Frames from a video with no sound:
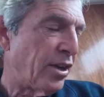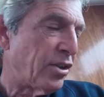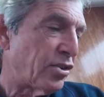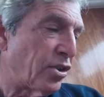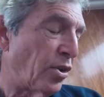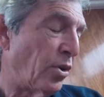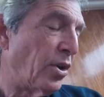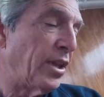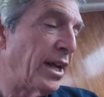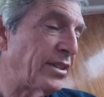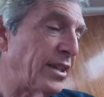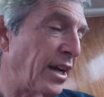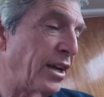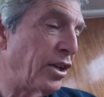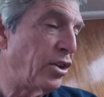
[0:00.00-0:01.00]
So that's
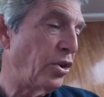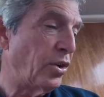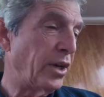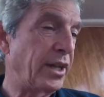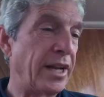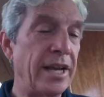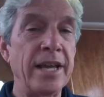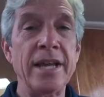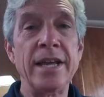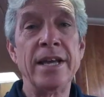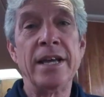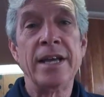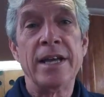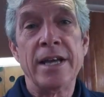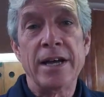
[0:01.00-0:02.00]
how you do it.
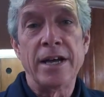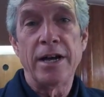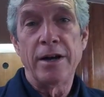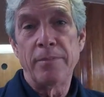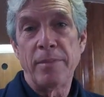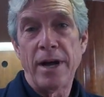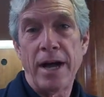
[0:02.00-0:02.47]
Um,